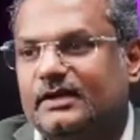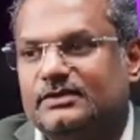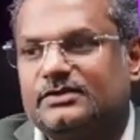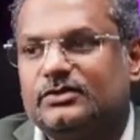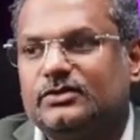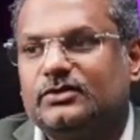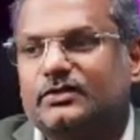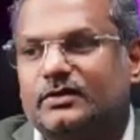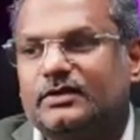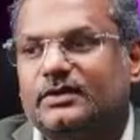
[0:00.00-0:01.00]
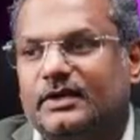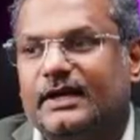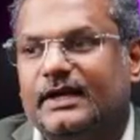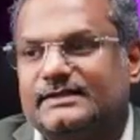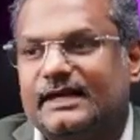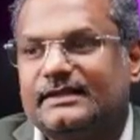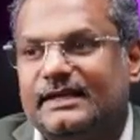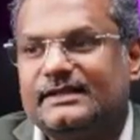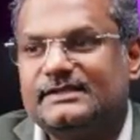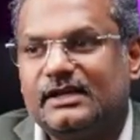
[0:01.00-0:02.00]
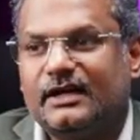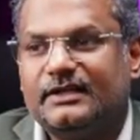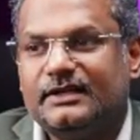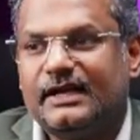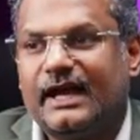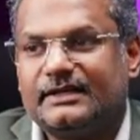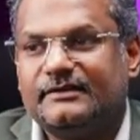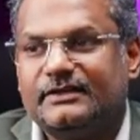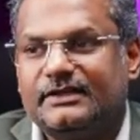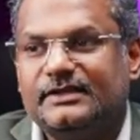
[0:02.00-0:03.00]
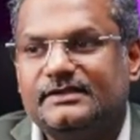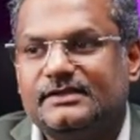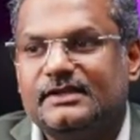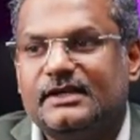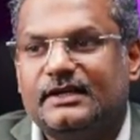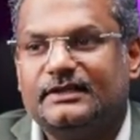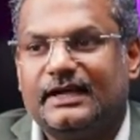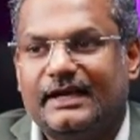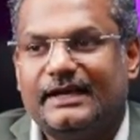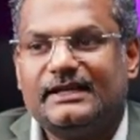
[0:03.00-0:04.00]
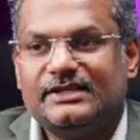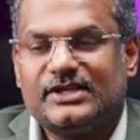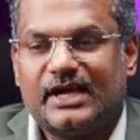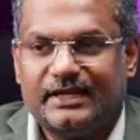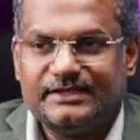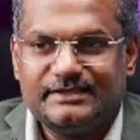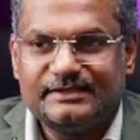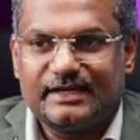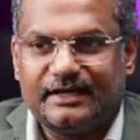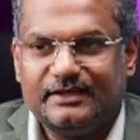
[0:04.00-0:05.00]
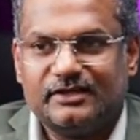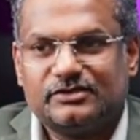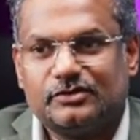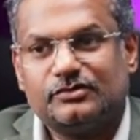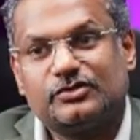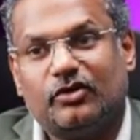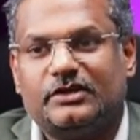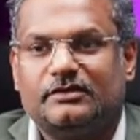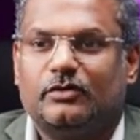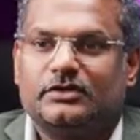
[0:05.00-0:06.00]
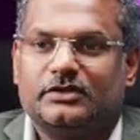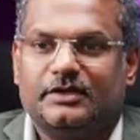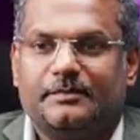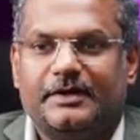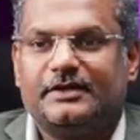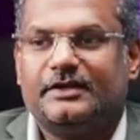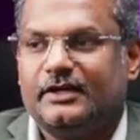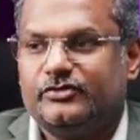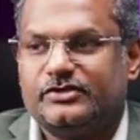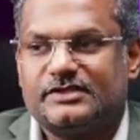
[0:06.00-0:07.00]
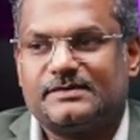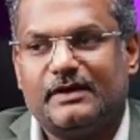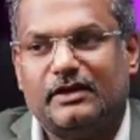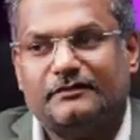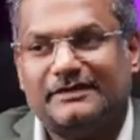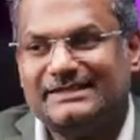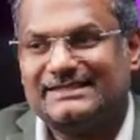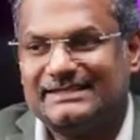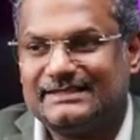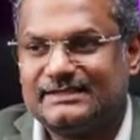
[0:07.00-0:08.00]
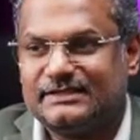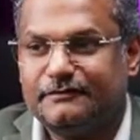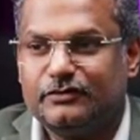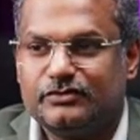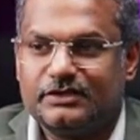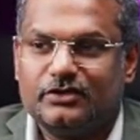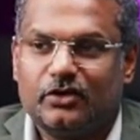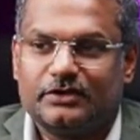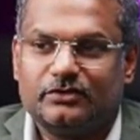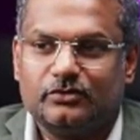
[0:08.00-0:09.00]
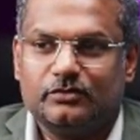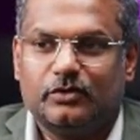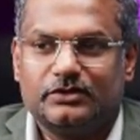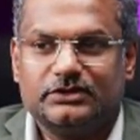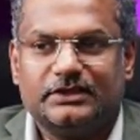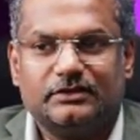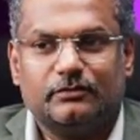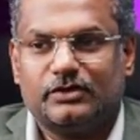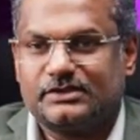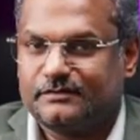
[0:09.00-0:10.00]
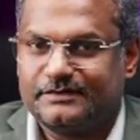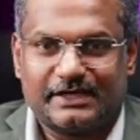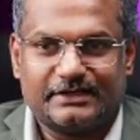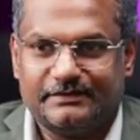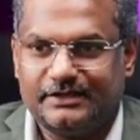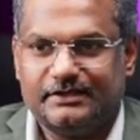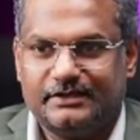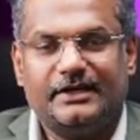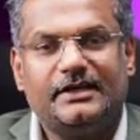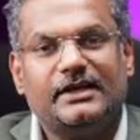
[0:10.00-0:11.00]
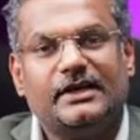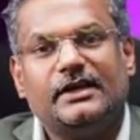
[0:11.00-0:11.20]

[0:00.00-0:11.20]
So it said the NCRT activities directly challenge these ideas through salt in water, repeated dilution, smell of incense, diffusion in hot and cold water, and the water surface activity, right?